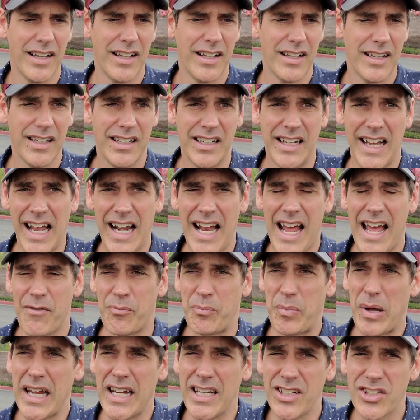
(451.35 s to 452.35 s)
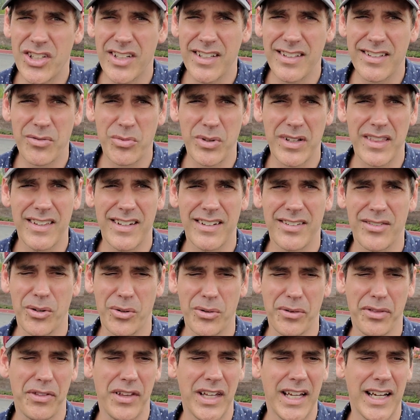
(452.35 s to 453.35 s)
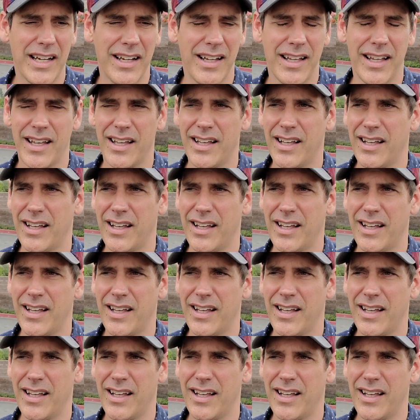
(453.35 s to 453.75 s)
You got to have patience with this whole thing.